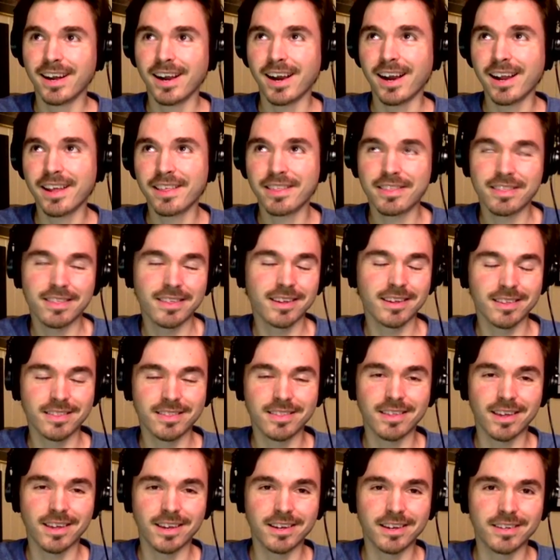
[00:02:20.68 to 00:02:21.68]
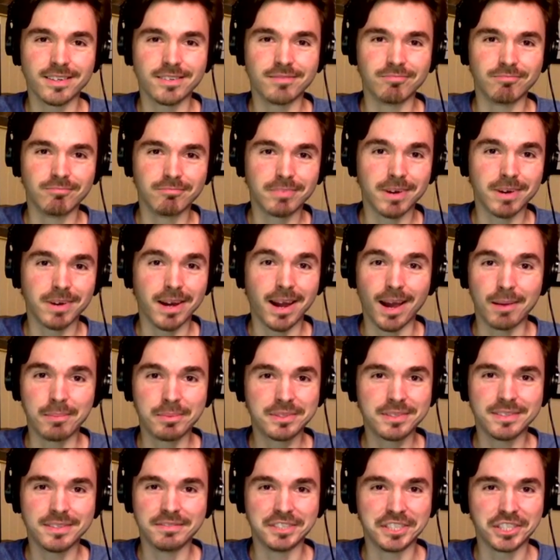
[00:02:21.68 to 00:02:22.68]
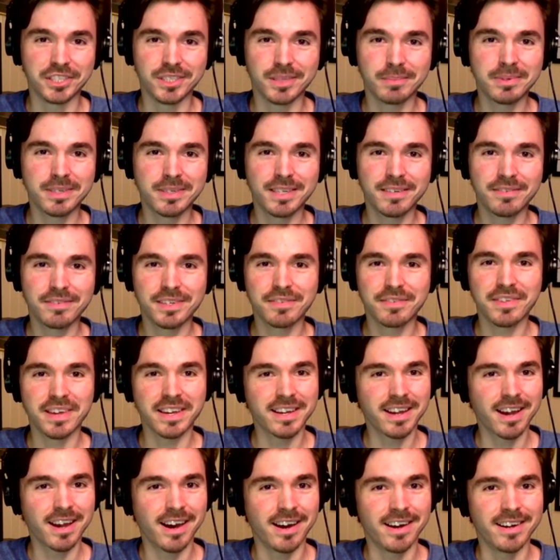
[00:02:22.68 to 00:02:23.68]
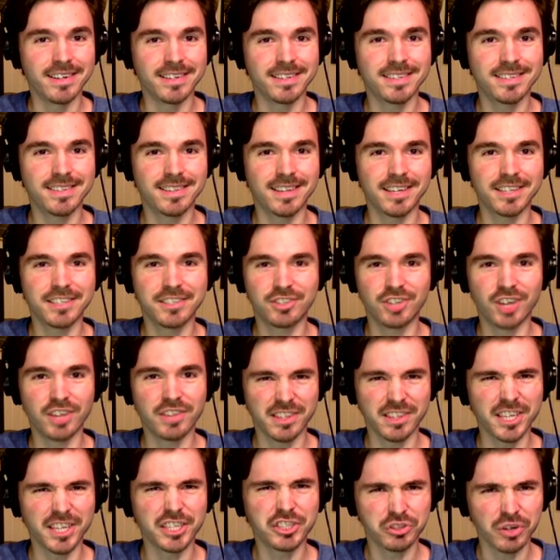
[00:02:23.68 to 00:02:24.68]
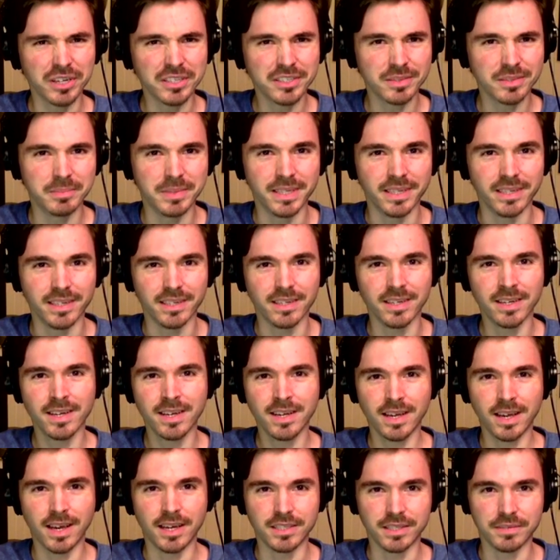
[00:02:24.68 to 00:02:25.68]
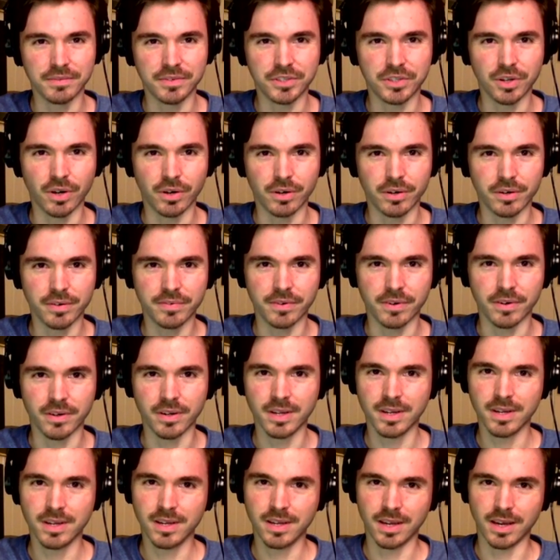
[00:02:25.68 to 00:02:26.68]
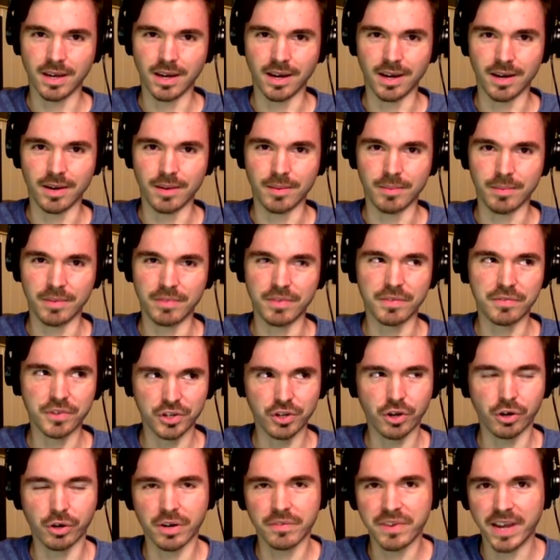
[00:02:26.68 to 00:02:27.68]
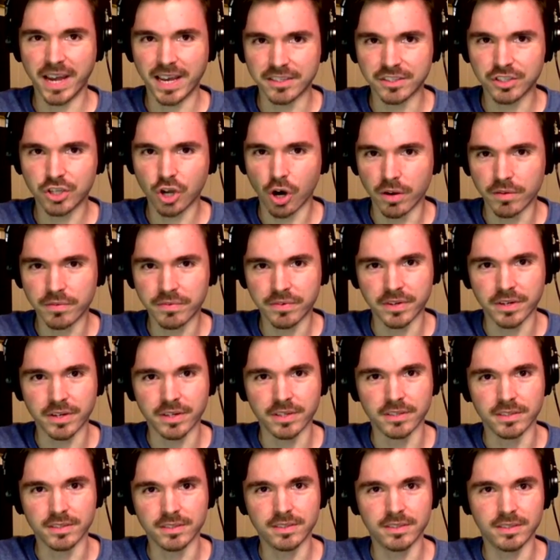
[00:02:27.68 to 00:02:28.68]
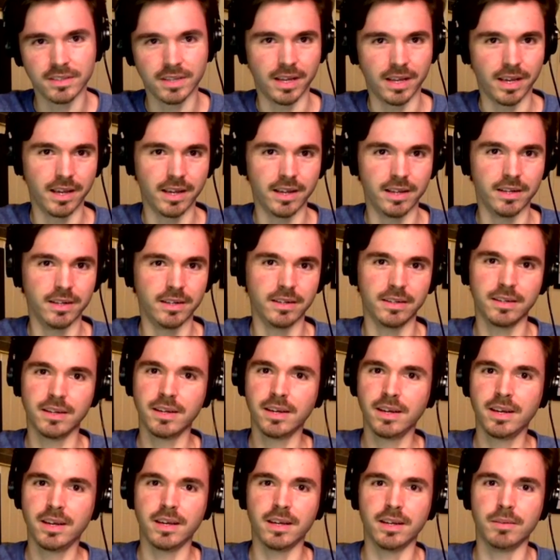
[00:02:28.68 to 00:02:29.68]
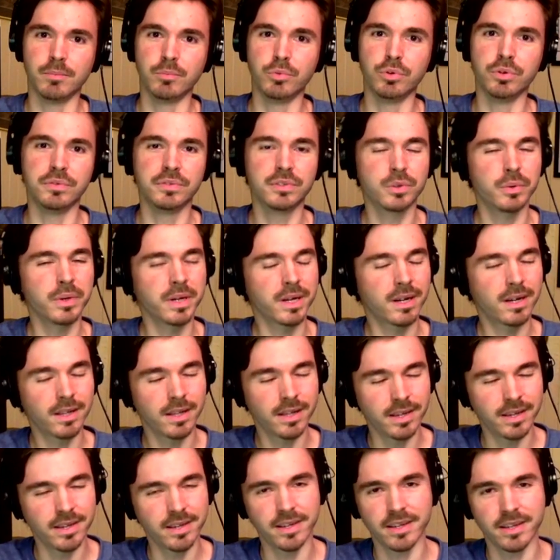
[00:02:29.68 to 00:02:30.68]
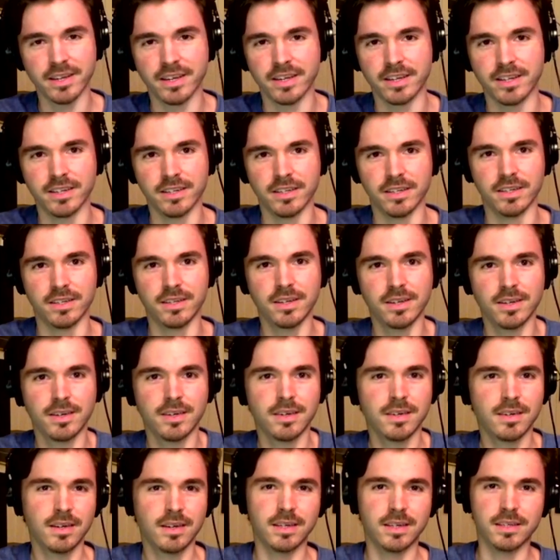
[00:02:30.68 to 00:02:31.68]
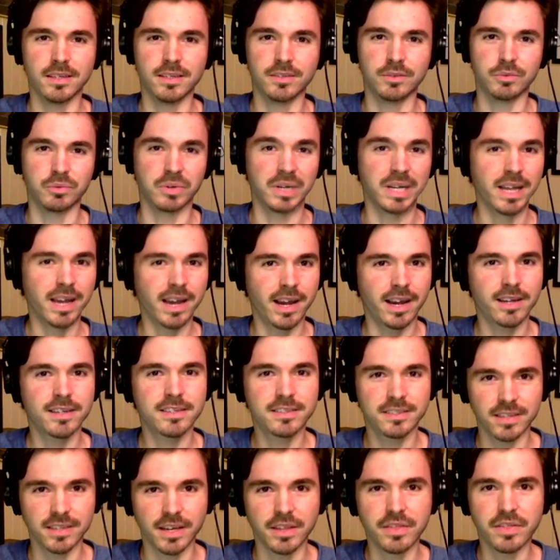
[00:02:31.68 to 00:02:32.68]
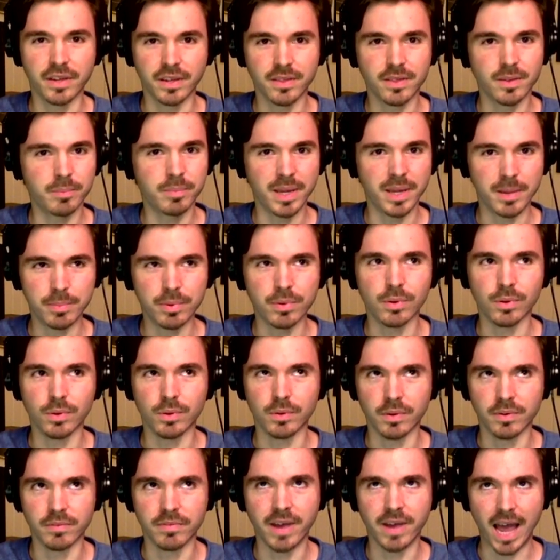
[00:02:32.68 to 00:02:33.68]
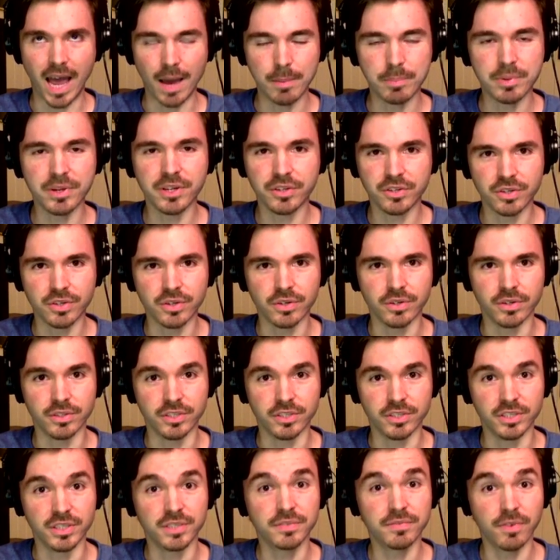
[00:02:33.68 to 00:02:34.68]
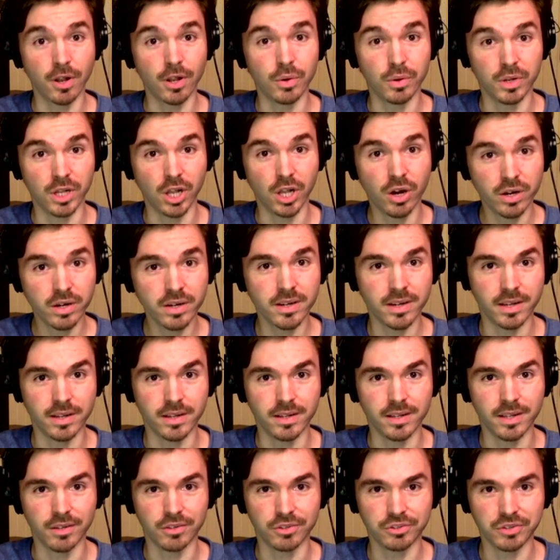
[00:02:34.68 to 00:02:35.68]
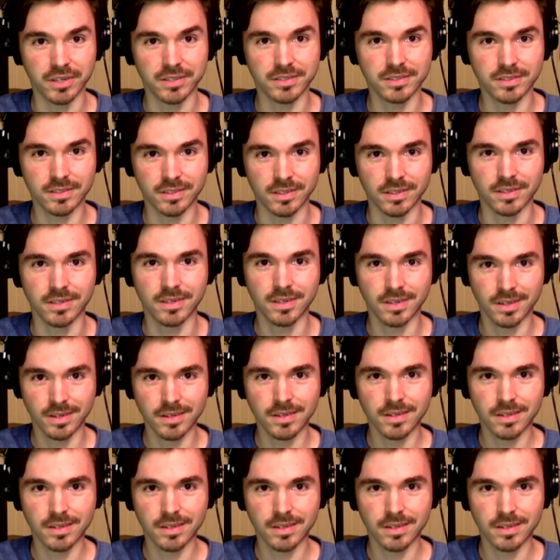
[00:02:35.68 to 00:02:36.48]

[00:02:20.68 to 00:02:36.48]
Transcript: I think they can perhaps envision it, but even if they can't, they, I think they trust me as a photographer. Um, if the photographer has confidence and and moves quickly and is relaxed, I think the people are happy to just follow along and they'll trust that,